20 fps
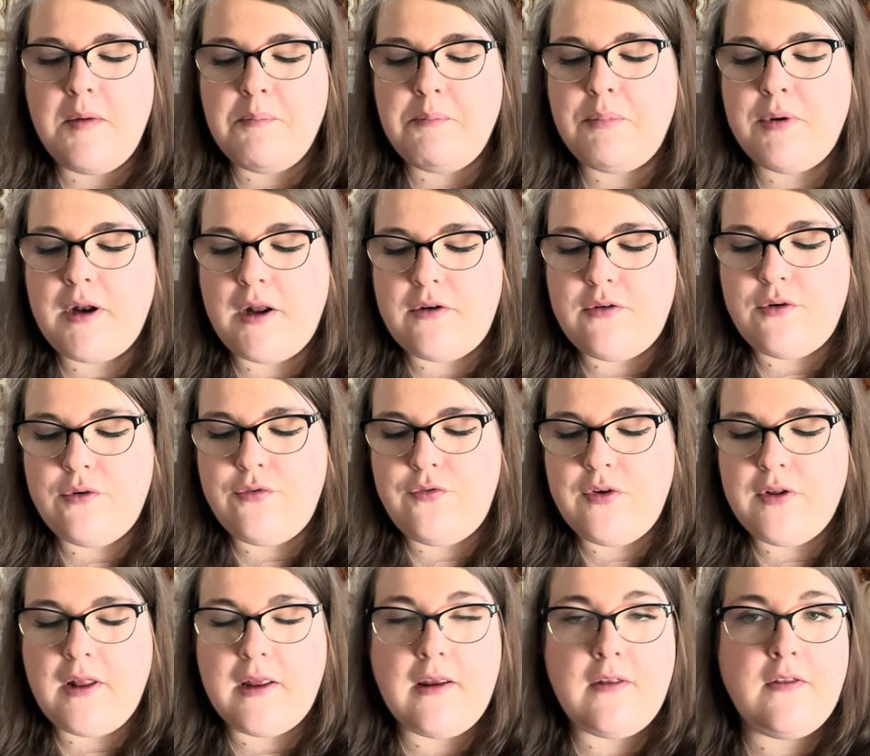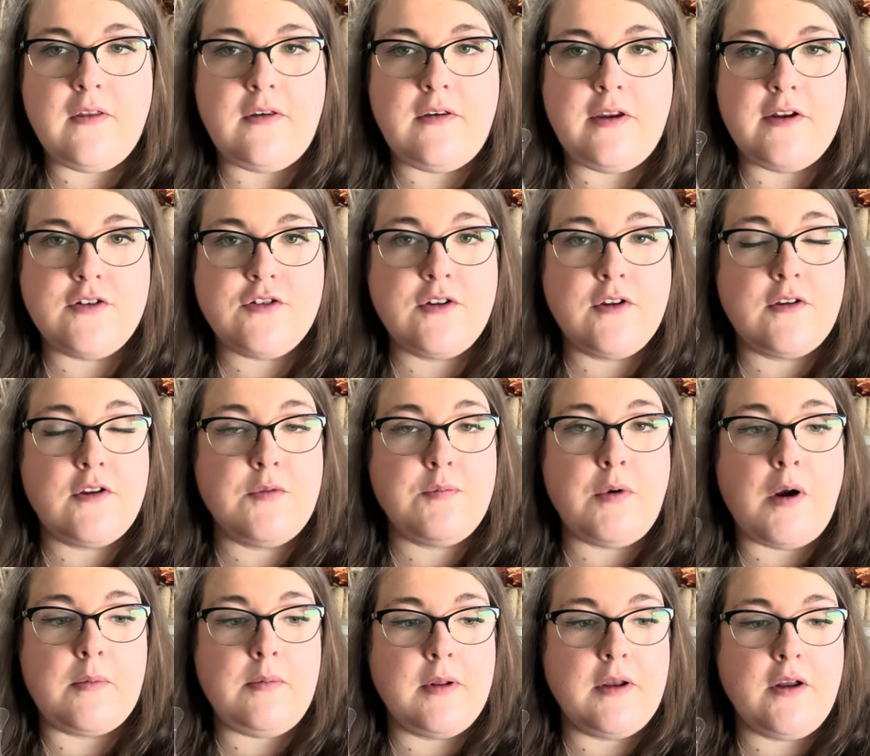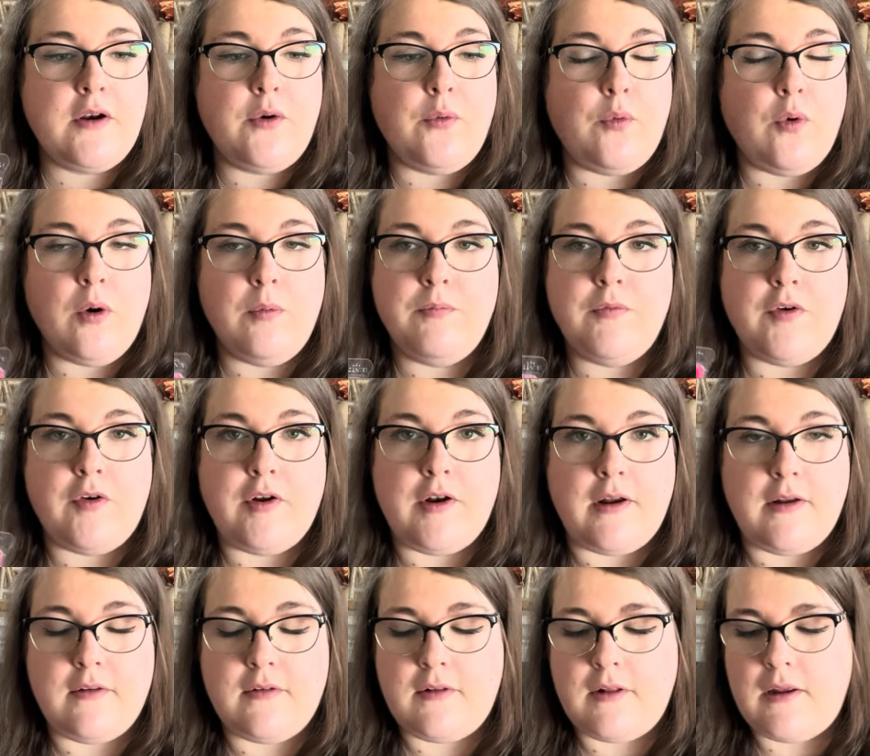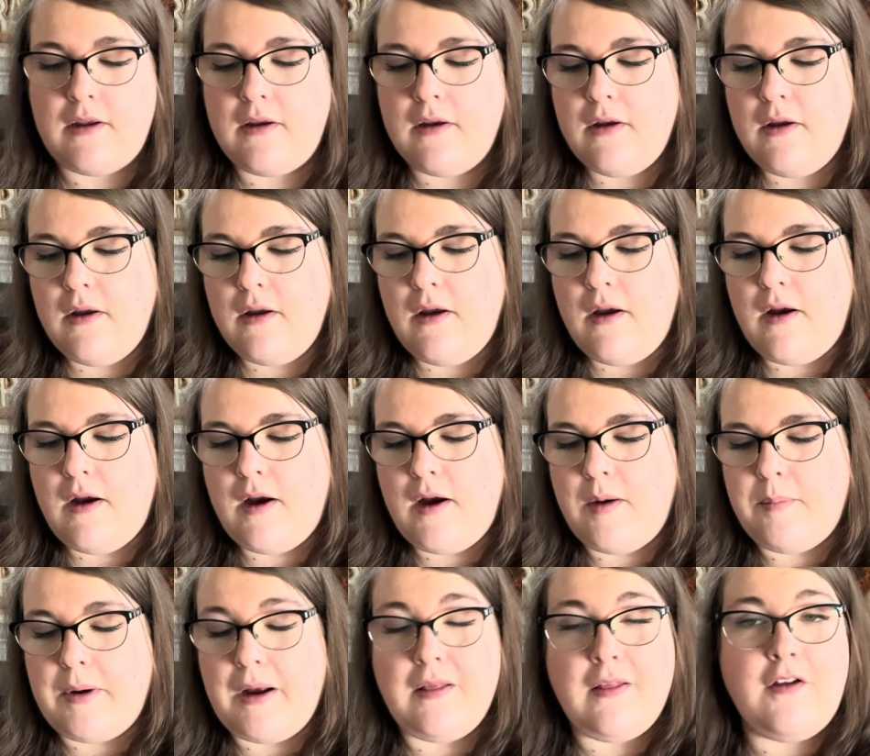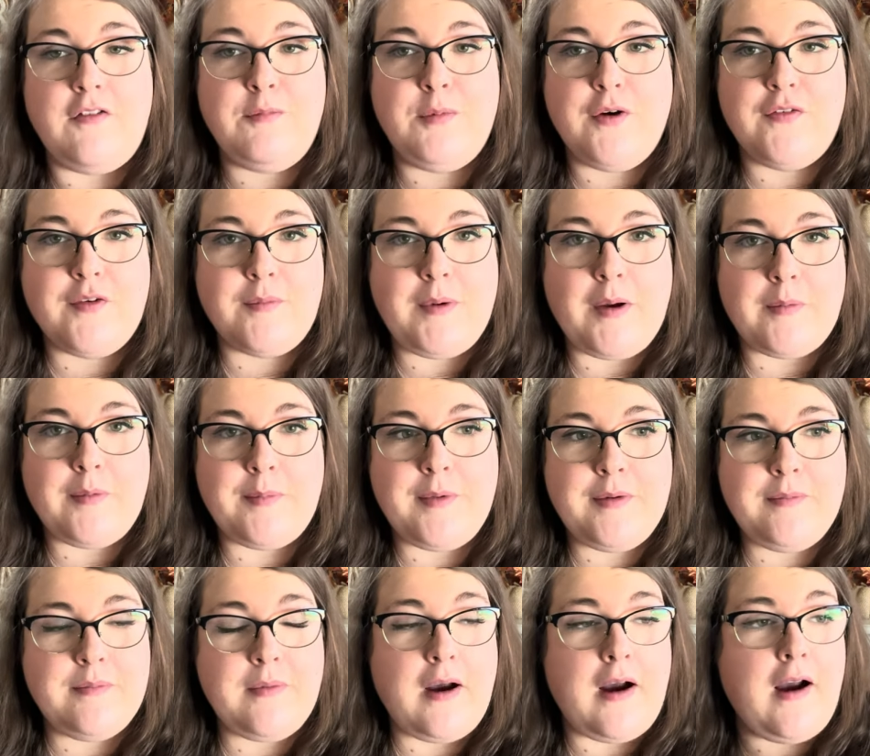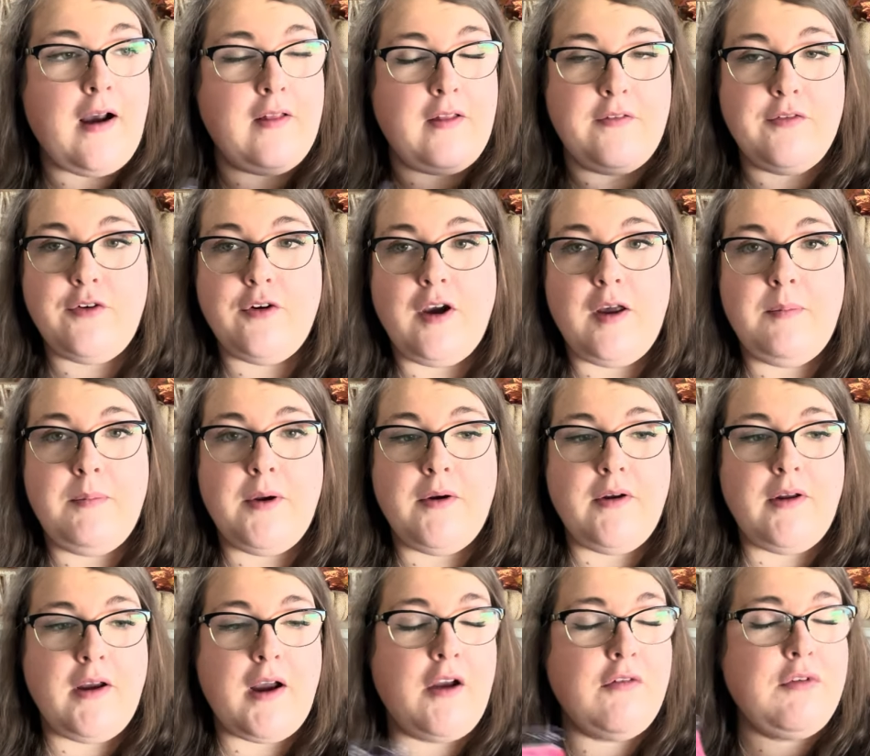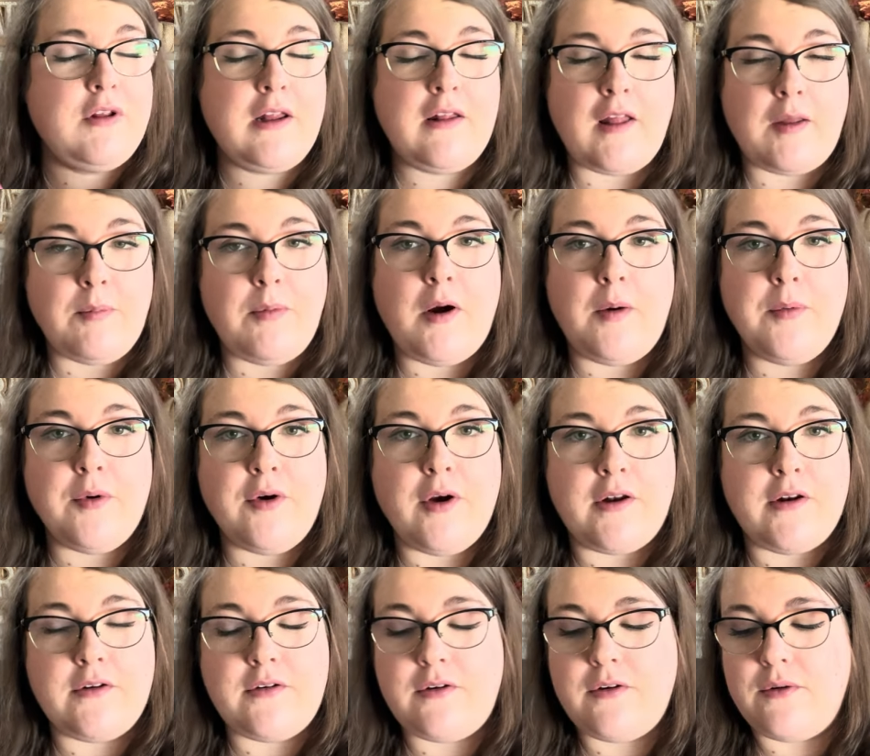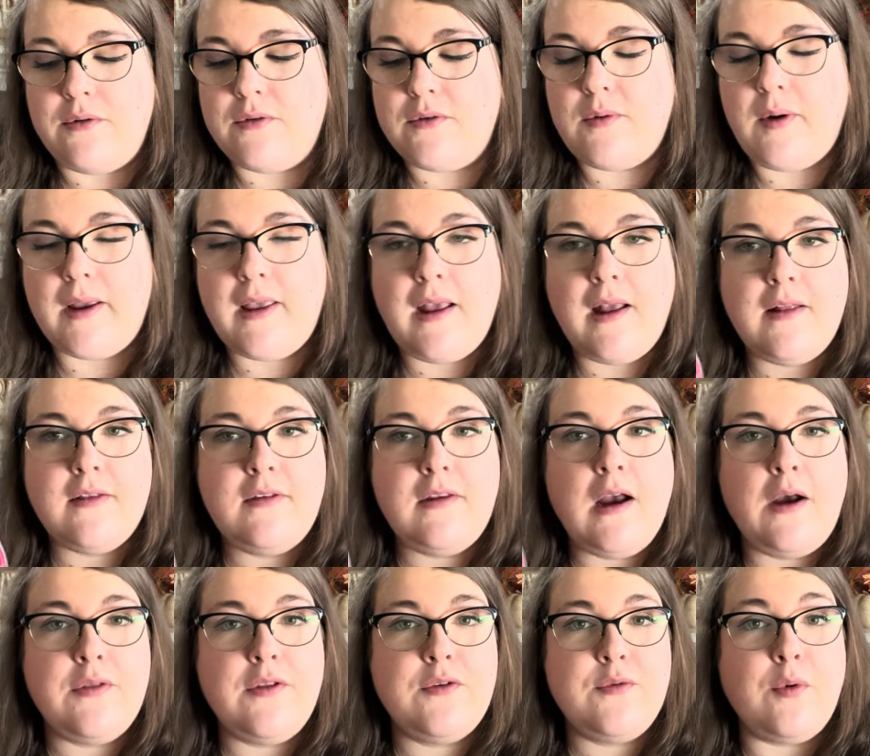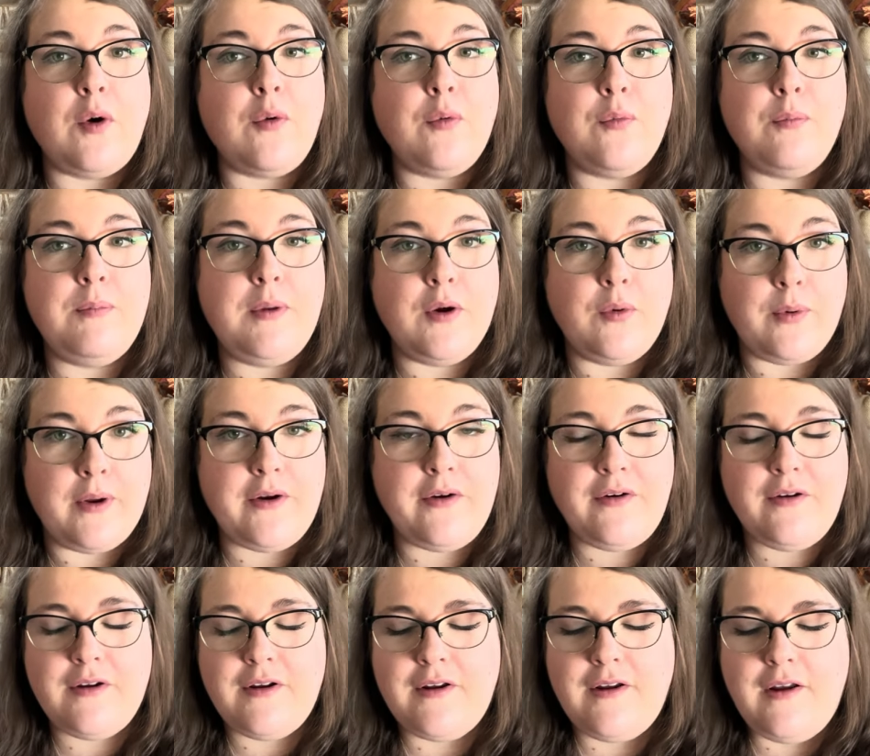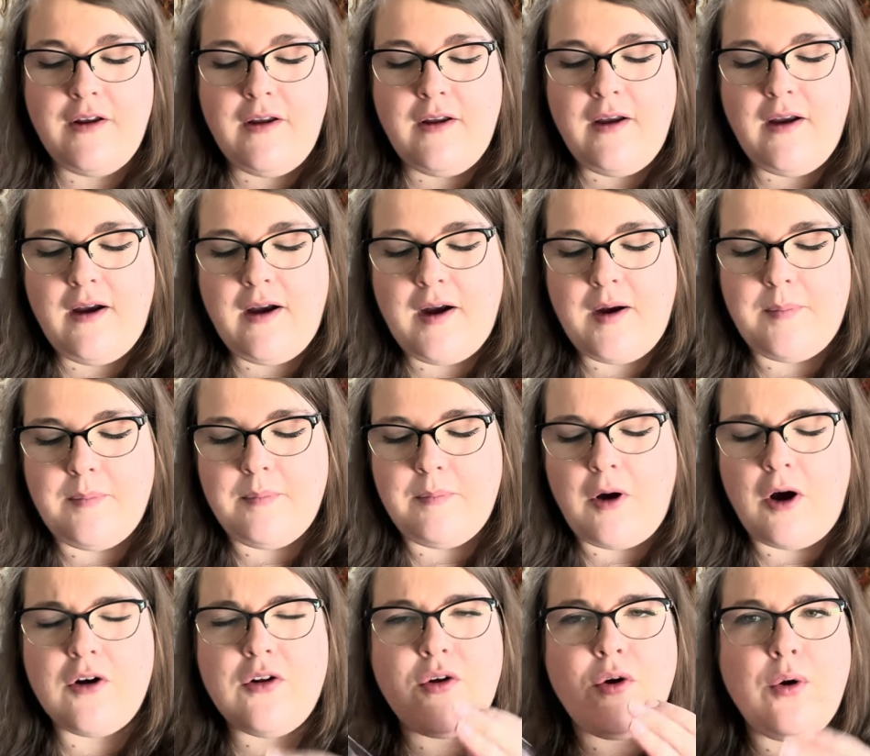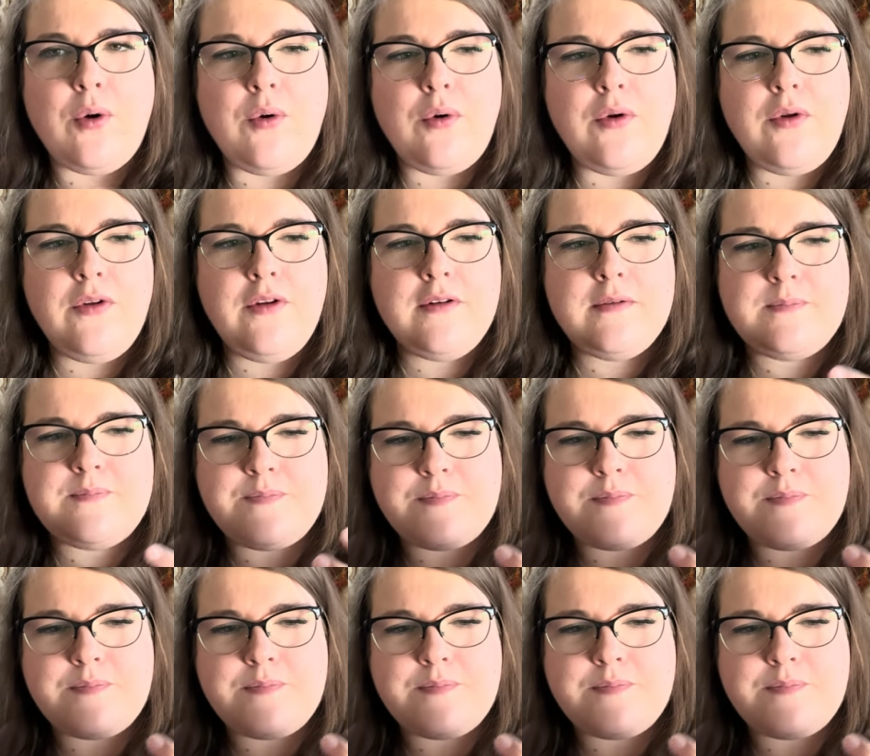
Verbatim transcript: but I do feel like in the dish, this is probably gonna warm very nicely. Um, I love perfect peppermint. I love cranberry. I really like pomegranate too. So I can't see how this won't be a winner. Um, on cold,